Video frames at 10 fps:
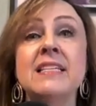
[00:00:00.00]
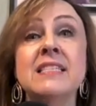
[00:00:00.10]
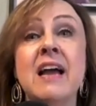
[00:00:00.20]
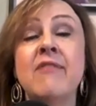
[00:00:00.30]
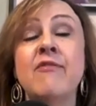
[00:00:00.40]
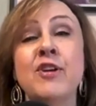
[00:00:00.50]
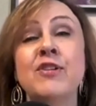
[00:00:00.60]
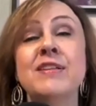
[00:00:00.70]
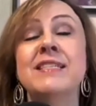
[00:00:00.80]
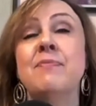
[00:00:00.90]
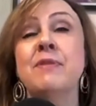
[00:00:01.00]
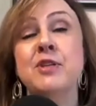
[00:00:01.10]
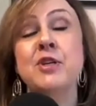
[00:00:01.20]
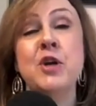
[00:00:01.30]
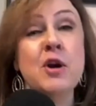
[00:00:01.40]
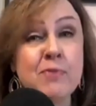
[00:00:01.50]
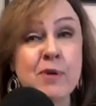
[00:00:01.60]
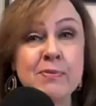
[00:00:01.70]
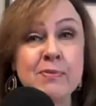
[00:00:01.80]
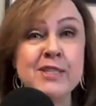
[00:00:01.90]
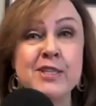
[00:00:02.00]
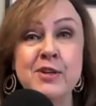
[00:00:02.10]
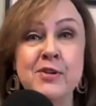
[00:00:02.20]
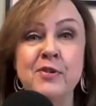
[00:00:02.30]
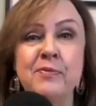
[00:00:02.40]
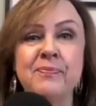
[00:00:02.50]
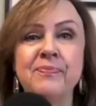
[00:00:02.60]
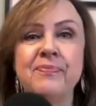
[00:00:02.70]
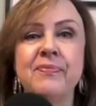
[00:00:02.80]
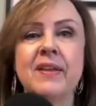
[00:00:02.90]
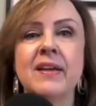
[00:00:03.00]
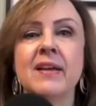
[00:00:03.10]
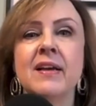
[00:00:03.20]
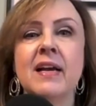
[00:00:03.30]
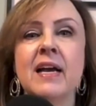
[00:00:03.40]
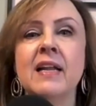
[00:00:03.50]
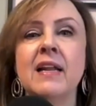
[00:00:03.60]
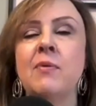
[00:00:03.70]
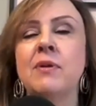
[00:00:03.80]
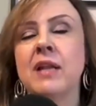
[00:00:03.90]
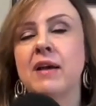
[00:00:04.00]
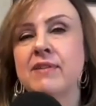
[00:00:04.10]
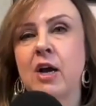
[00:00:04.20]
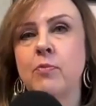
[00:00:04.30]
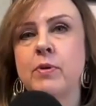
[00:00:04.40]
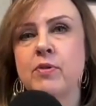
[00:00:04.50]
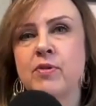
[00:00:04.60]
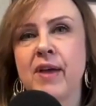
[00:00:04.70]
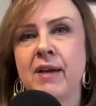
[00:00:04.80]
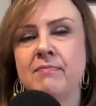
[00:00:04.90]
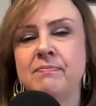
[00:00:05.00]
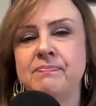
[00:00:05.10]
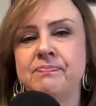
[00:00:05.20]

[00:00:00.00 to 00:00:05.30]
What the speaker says: it's time for you to step into your purpose too. And I would love to help you do that.